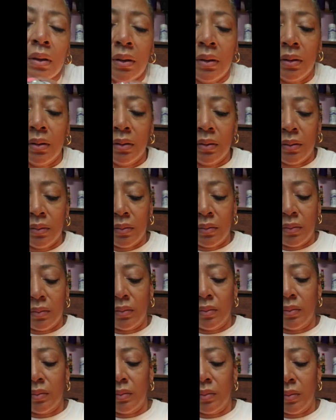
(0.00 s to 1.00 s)
Um,
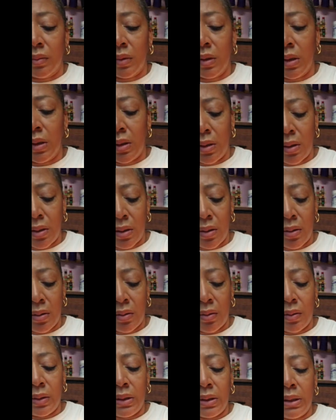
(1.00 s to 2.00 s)

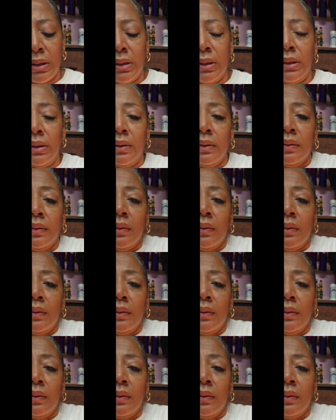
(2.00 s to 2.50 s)
I did it.